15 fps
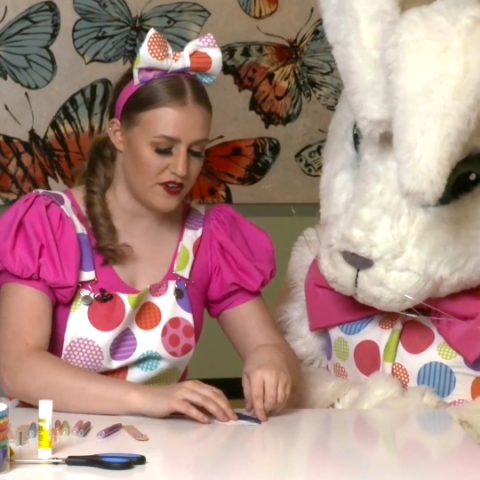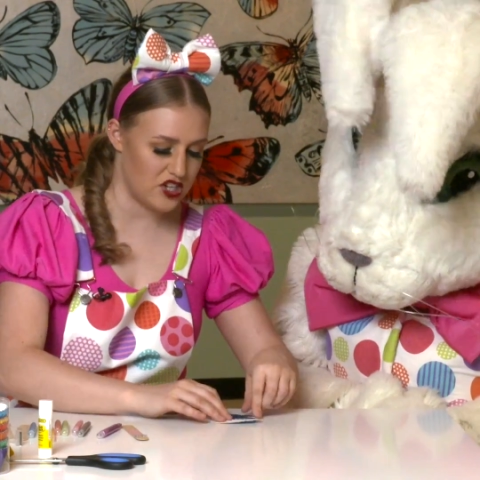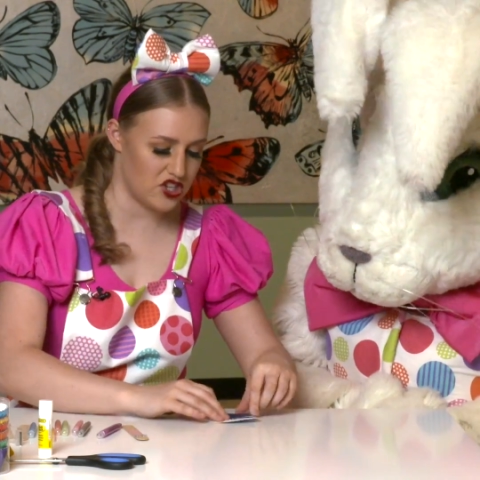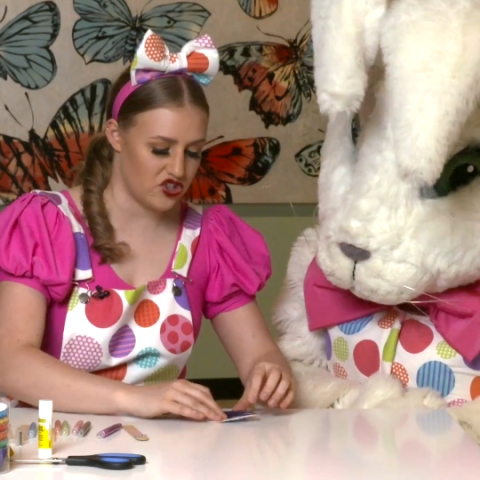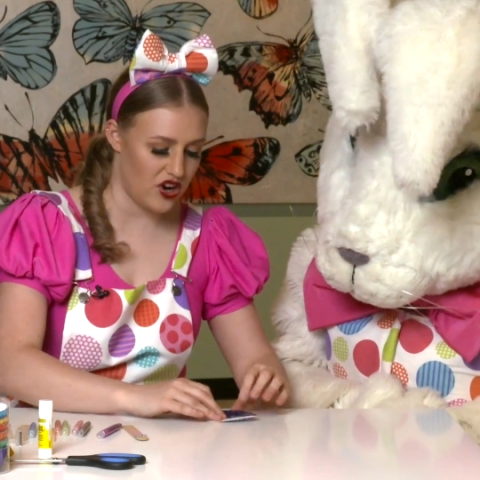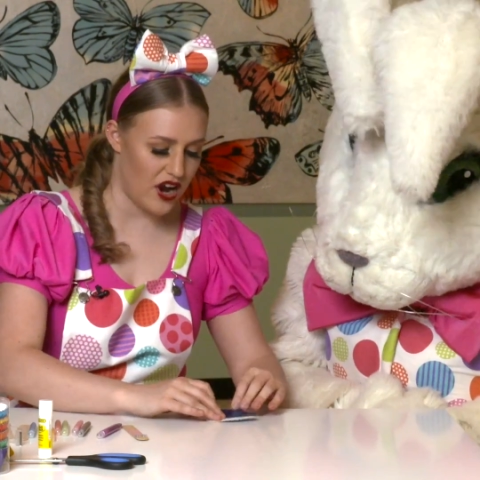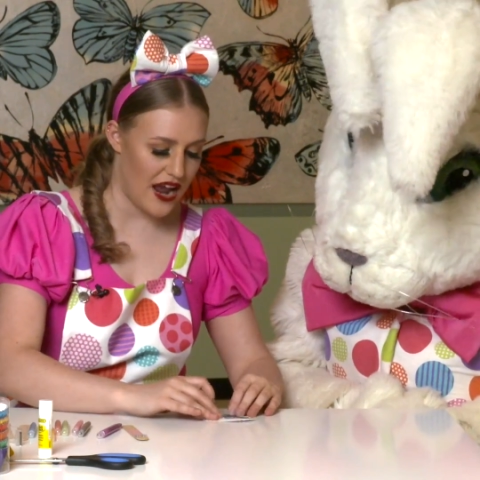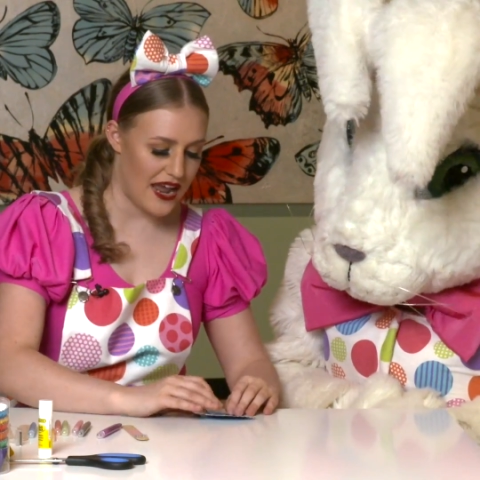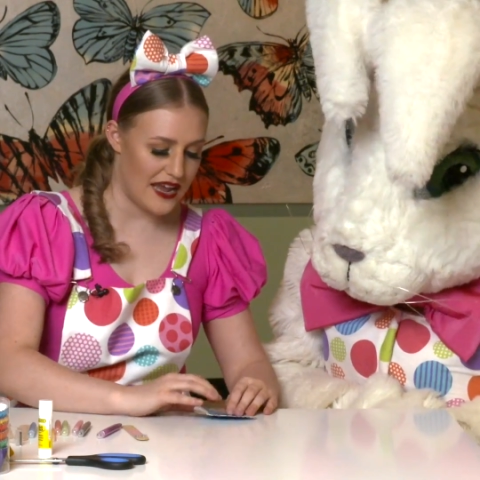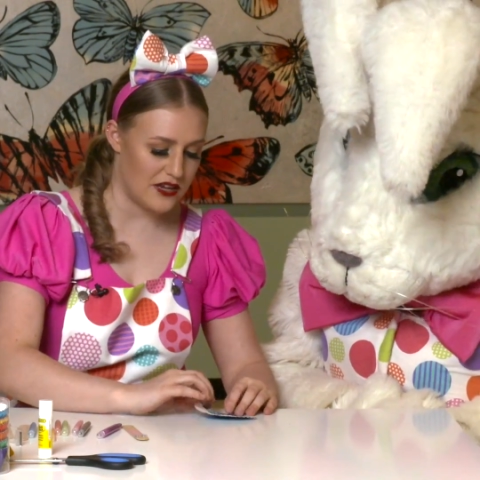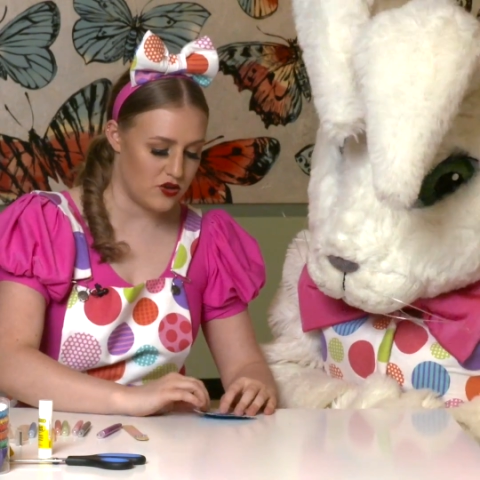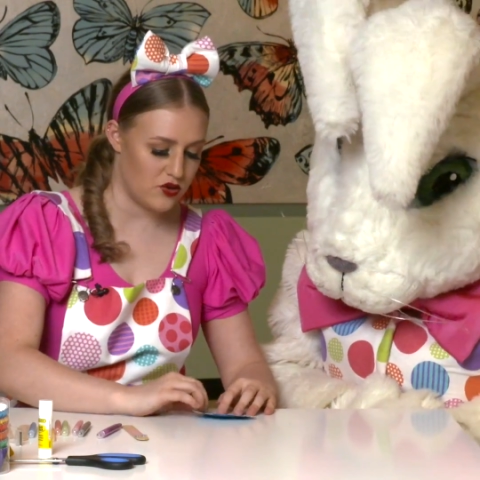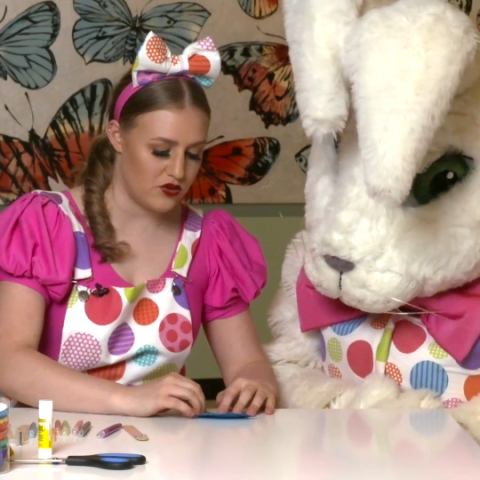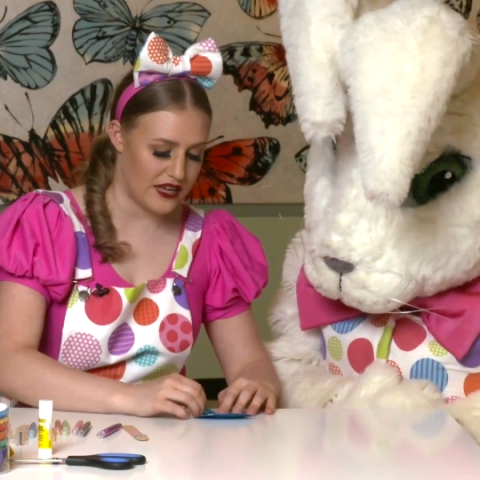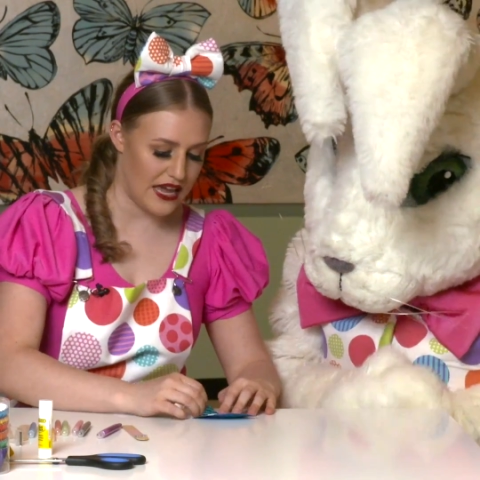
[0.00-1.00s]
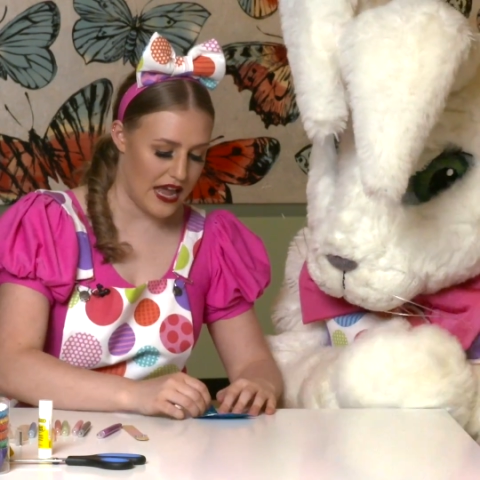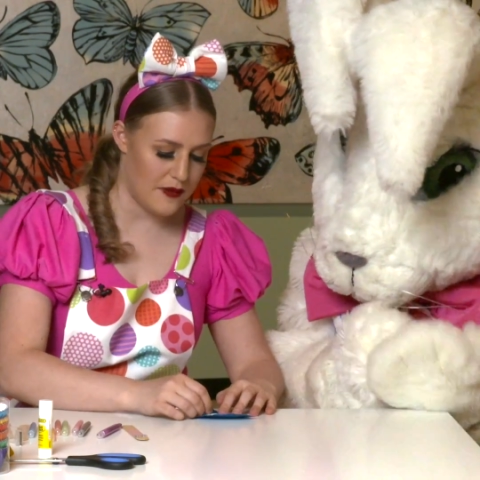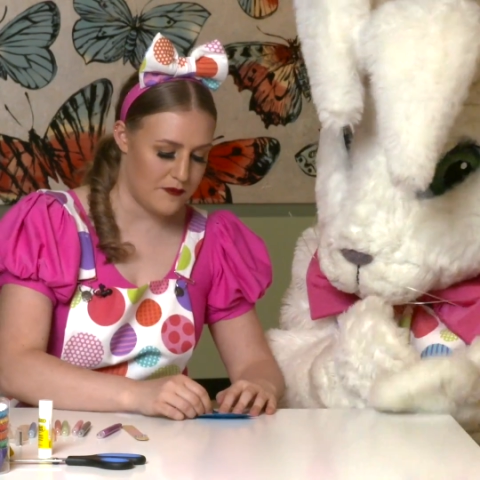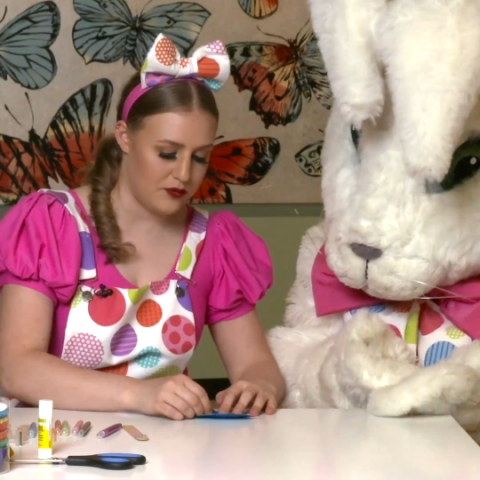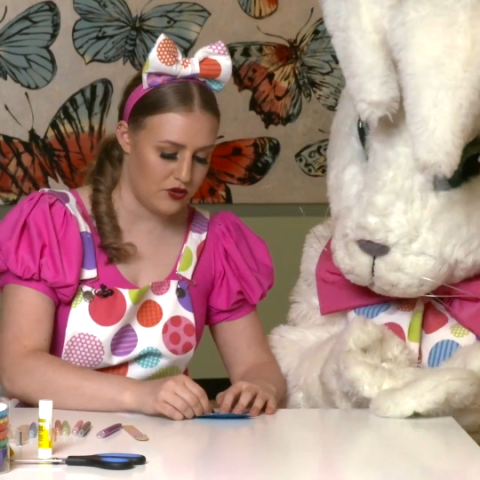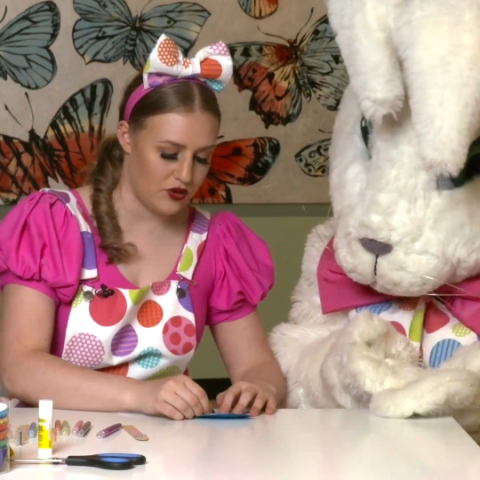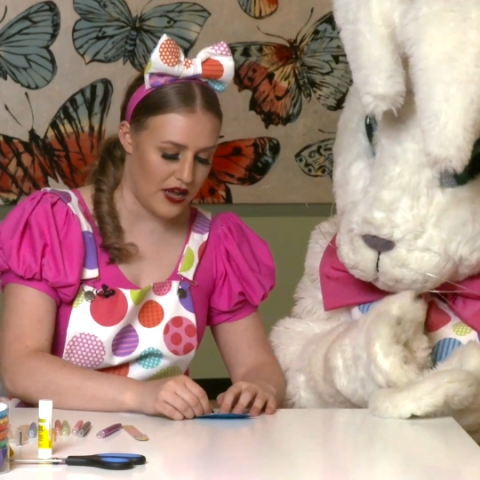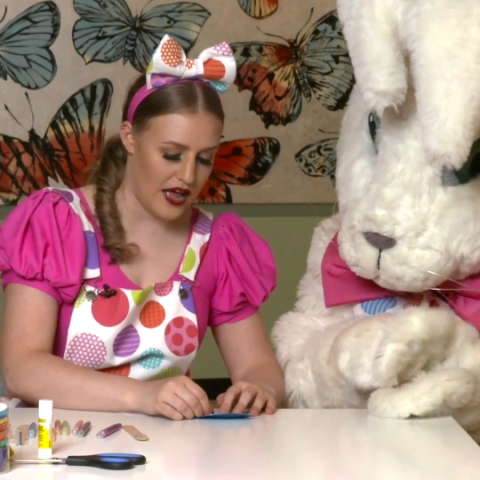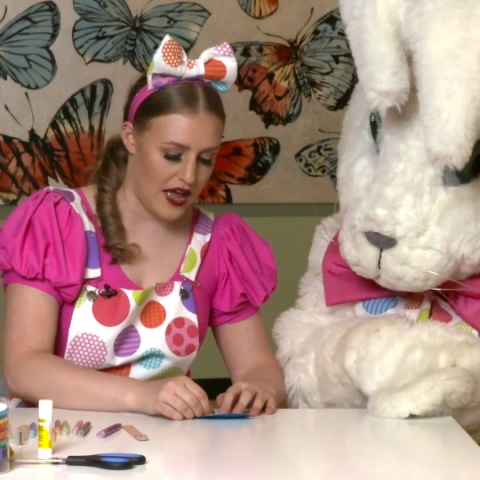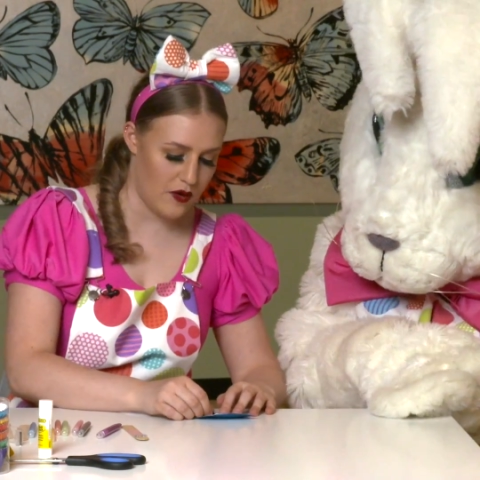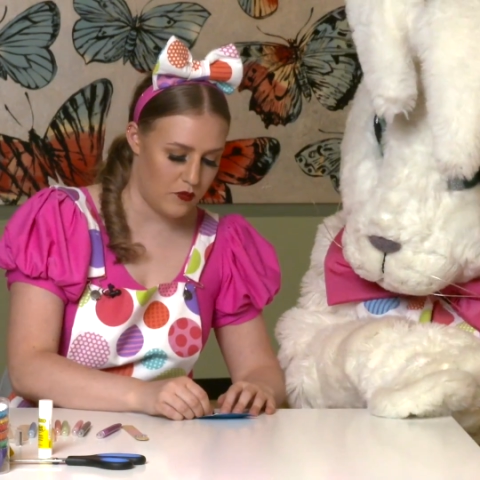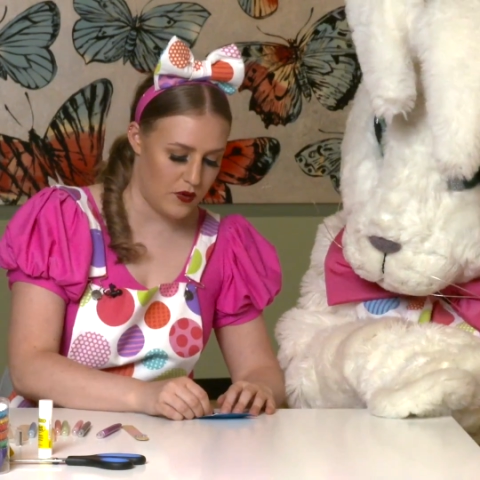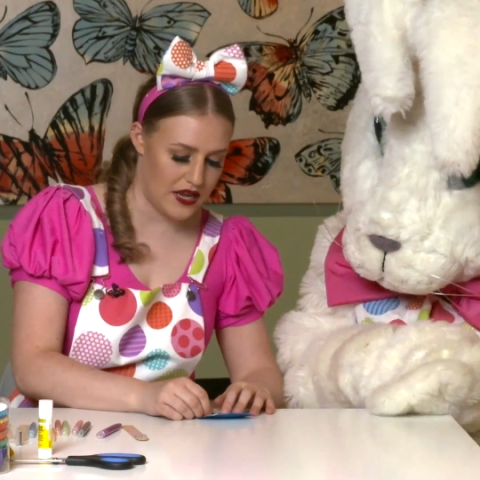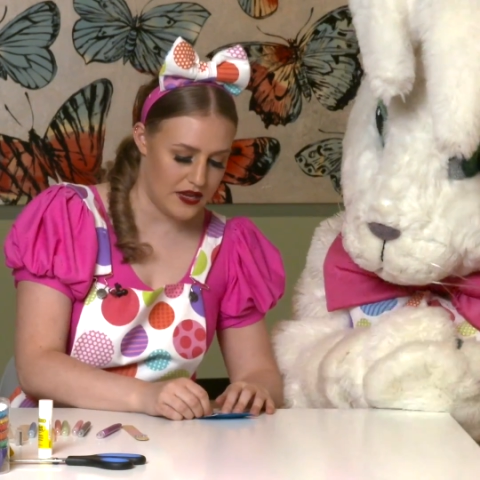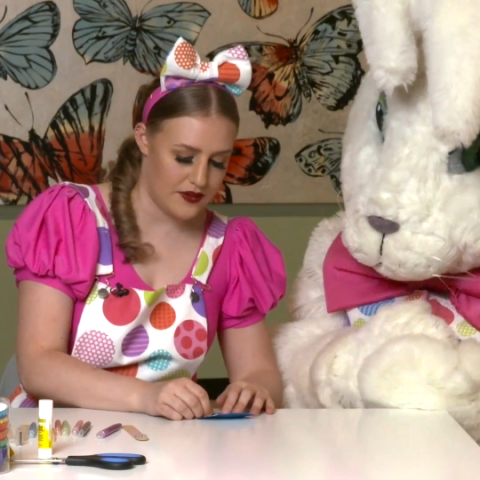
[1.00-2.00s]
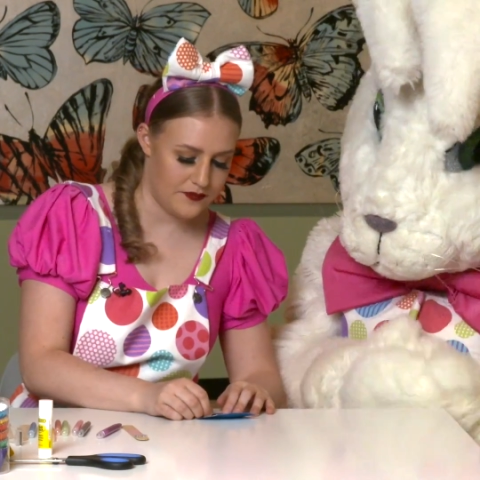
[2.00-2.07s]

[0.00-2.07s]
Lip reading: triangle cape look, aren't we?